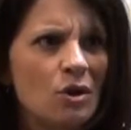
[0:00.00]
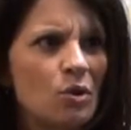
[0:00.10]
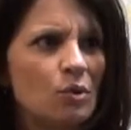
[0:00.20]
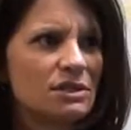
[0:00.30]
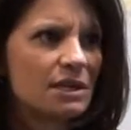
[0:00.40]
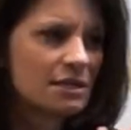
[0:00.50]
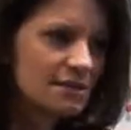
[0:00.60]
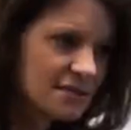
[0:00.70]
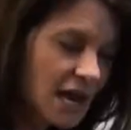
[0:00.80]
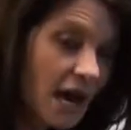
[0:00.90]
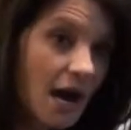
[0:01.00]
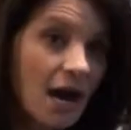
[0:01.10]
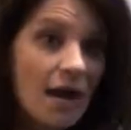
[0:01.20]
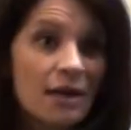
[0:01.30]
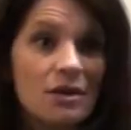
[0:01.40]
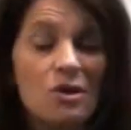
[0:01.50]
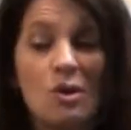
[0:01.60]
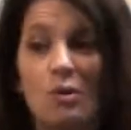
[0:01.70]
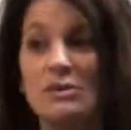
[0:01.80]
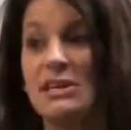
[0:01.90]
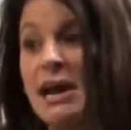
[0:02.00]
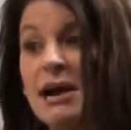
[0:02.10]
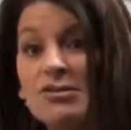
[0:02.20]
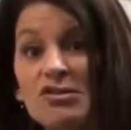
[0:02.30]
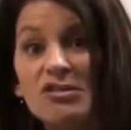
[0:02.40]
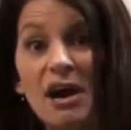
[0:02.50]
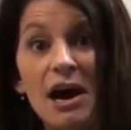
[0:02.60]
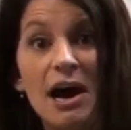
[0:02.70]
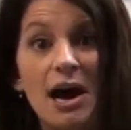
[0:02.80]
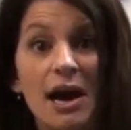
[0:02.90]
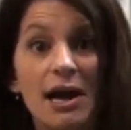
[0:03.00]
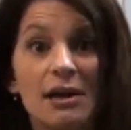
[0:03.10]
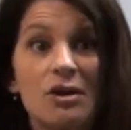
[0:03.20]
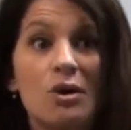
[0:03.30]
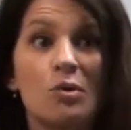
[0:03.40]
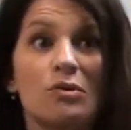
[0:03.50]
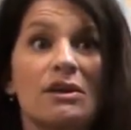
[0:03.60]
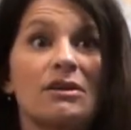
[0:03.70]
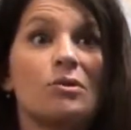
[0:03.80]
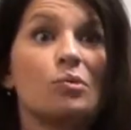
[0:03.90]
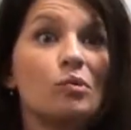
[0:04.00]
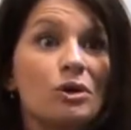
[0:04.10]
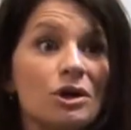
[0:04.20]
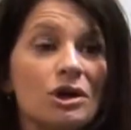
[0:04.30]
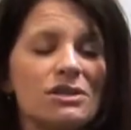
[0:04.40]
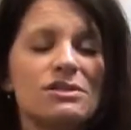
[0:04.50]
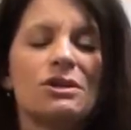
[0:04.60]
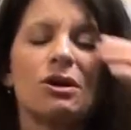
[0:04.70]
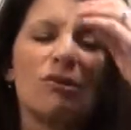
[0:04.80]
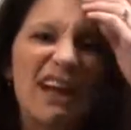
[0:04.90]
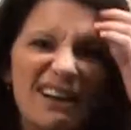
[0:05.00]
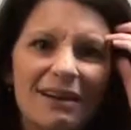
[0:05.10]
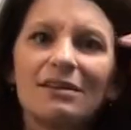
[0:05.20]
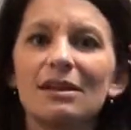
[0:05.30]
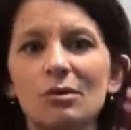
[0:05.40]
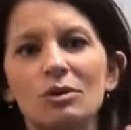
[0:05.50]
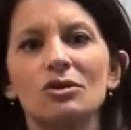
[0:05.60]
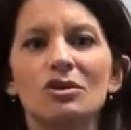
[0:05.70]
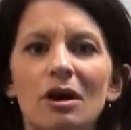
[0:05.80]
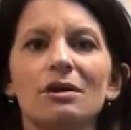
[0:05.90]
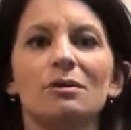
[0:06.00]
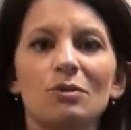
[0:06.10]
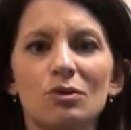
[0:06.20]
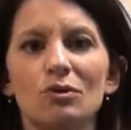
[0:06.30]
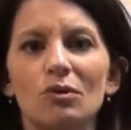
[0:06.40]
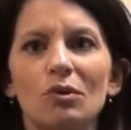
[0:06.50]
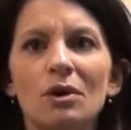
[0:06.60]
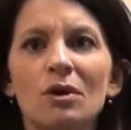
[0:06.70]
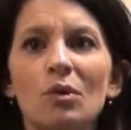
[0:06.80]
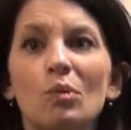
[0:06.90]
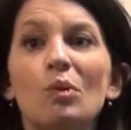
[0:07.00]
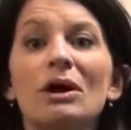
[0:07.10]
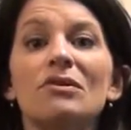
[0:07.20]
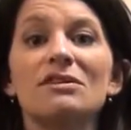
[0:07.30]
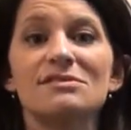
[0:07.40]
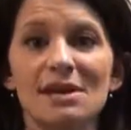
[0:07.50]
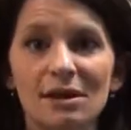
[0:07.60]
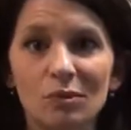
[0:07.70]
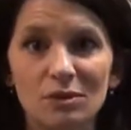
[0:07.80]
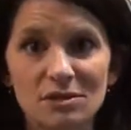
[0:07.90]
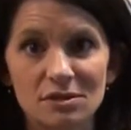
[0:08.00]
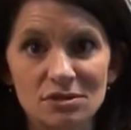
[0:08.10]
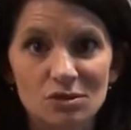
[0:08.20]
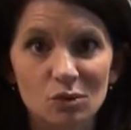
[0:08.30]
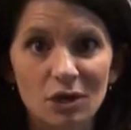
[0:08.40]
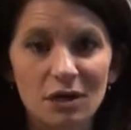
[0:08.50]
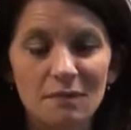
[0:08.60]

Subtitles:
Was it inside? Was it outside? Were they in the woods? You know, that kind of thing when you're talking them through where the setting was in the story.